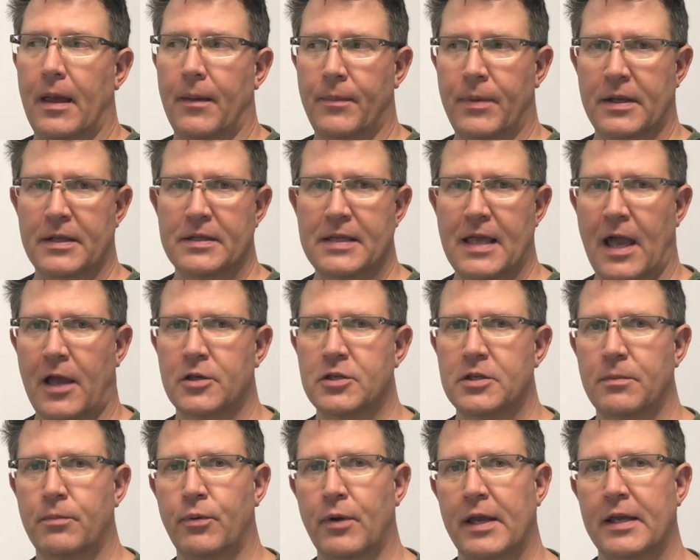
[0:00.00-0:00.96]
but it
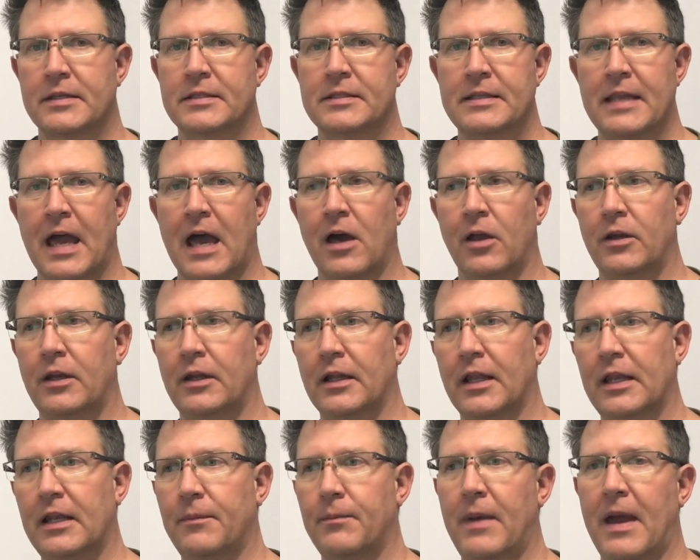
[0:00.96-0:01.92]
actually breaks down and
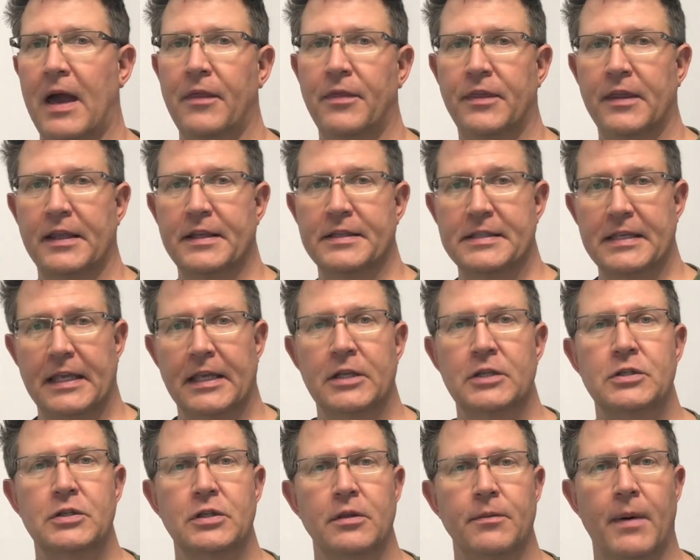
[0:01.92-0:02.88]
letting bad things
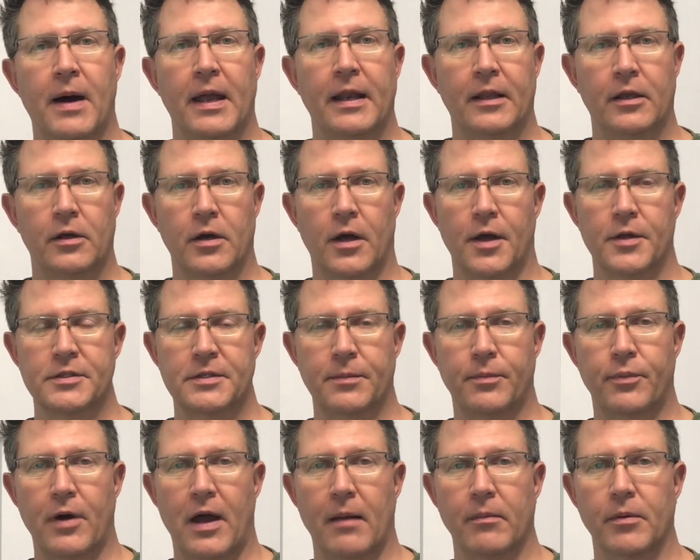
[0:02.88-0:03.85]
into the body, causing
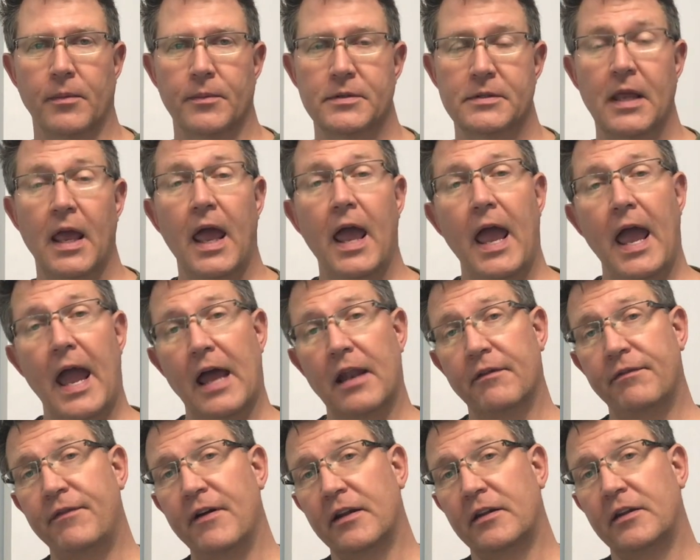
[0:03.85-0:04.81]
problems and
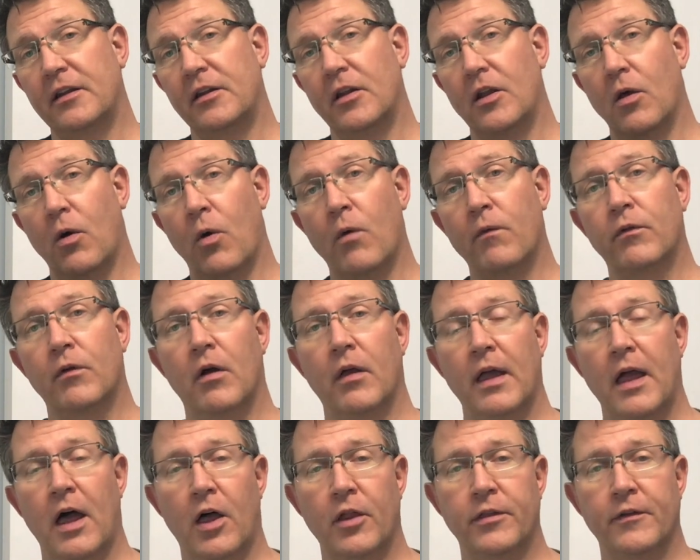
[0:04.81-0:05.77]
affecting the overall
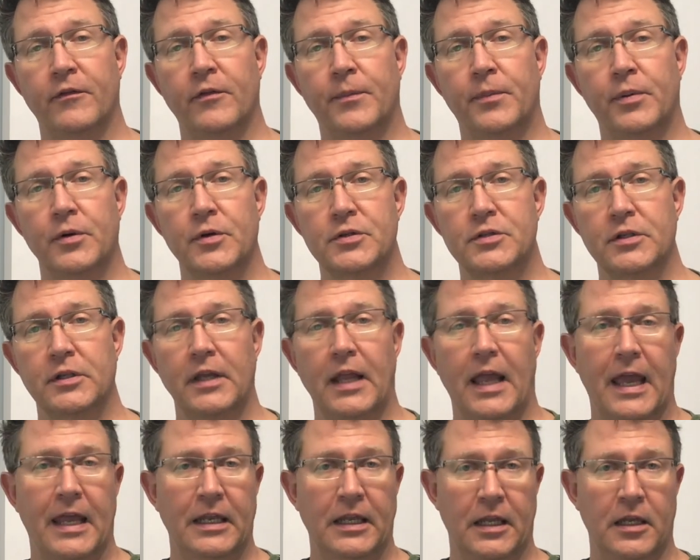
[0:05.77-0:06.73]
health of a person
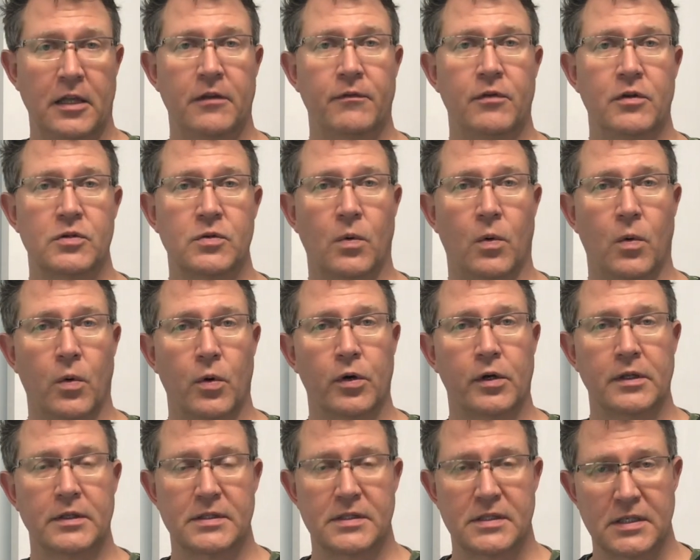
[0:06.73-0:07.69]
and individual
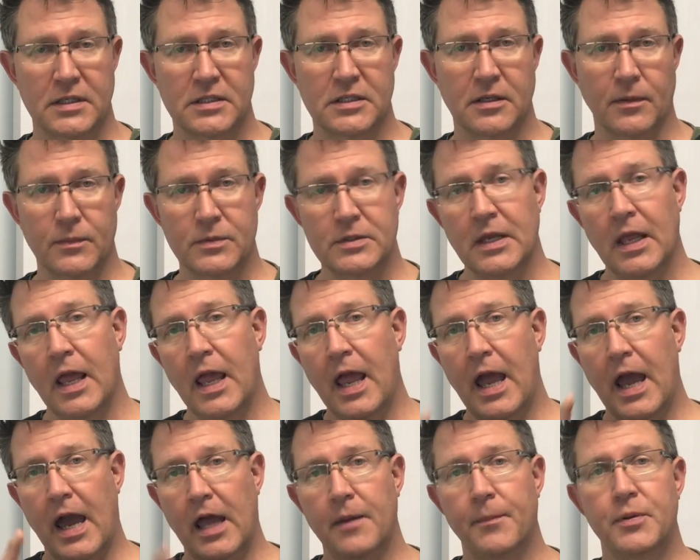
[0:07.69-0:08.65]
organ systems.
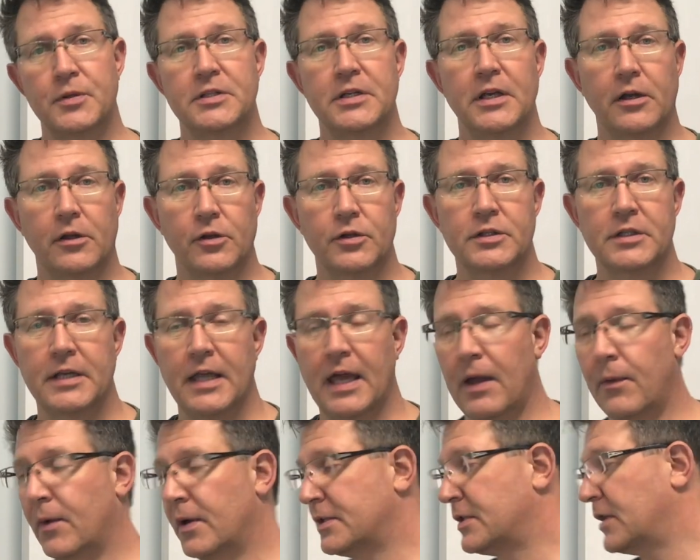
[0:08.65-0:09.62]
And in particular today,
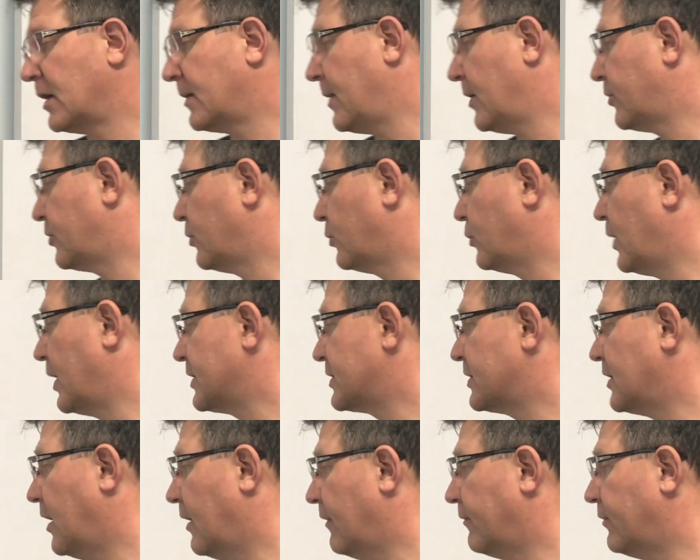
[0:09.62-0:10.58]
I want to talk about the
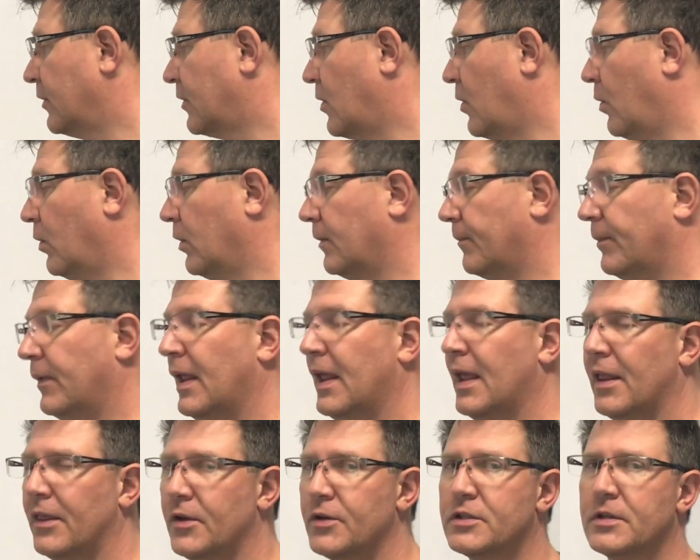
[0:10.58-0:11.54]
rest of the colon.
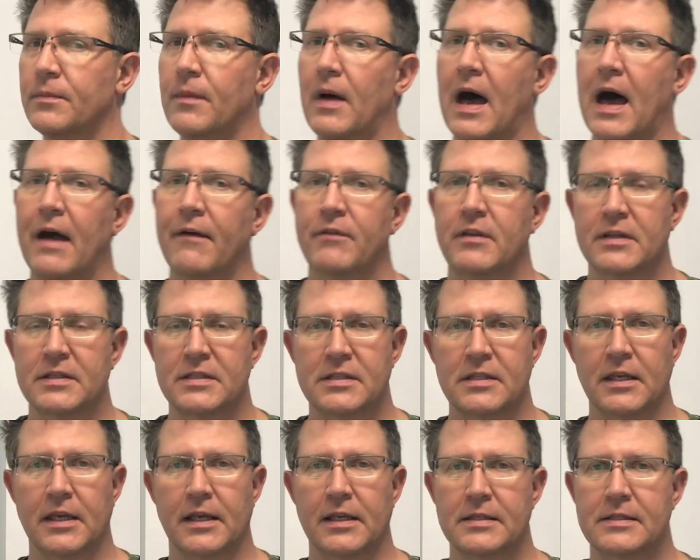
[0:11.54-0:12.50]
There's some obvious
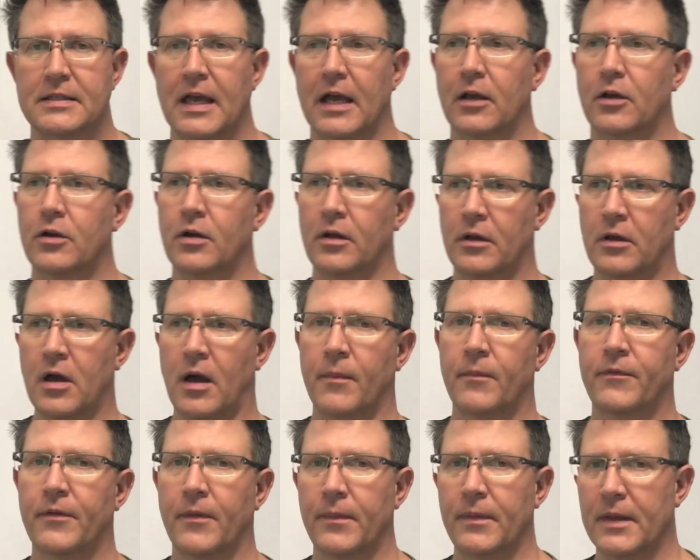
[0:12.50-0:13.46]
things that could
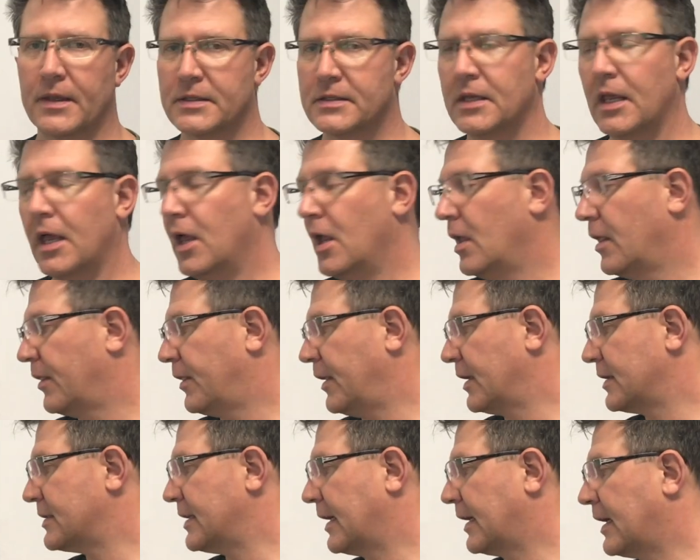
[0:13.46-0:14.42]
come from this,
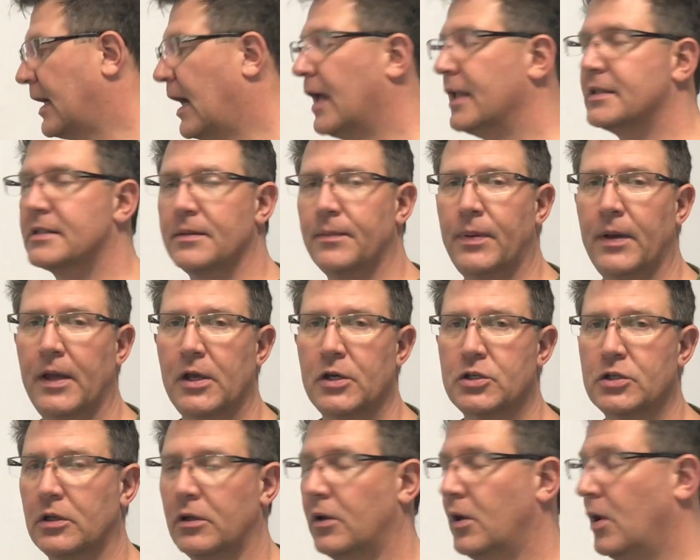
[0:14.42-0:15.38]
things like
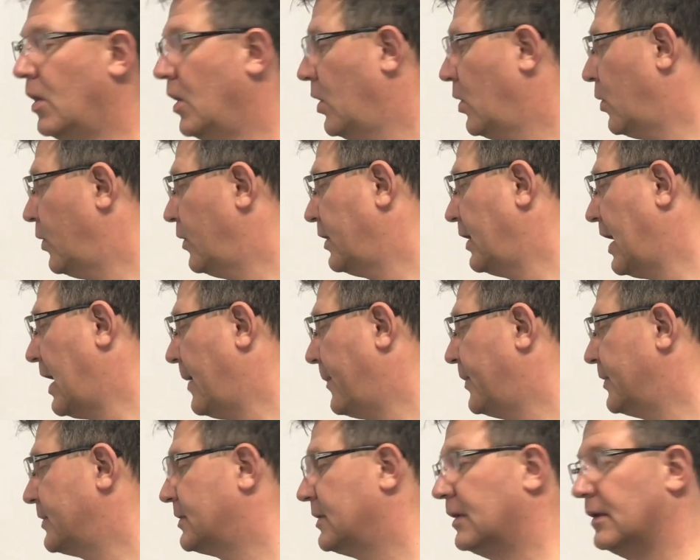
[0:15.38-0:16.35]
constipation, or the
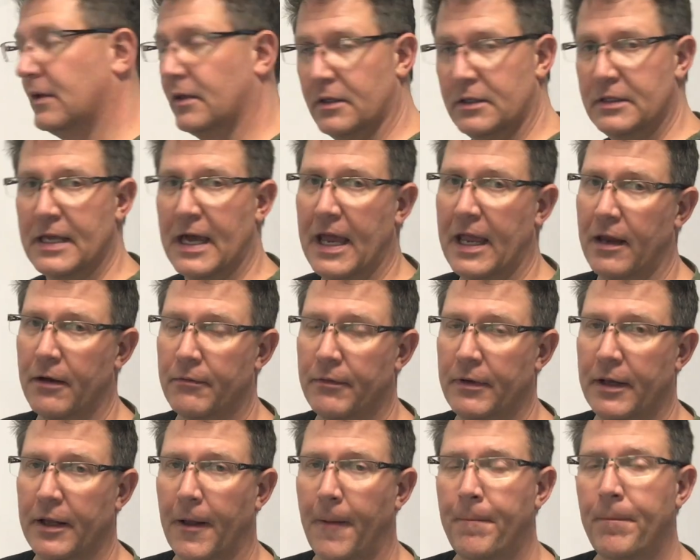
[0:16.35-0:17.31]
opposite,
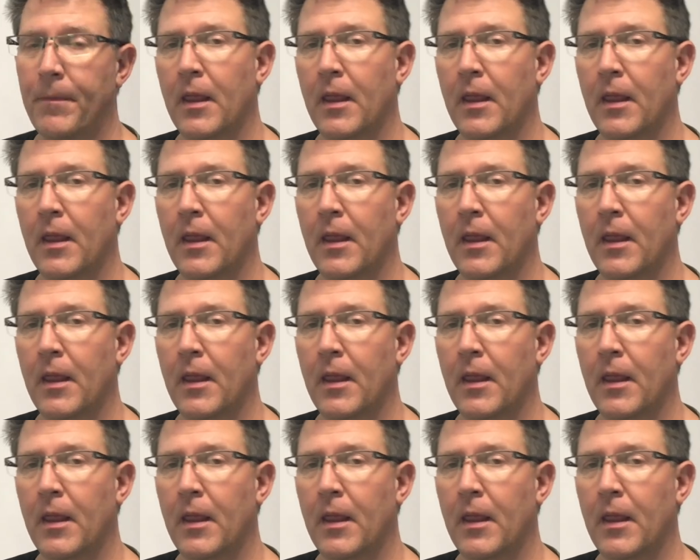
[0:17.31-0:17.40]
diarrhea.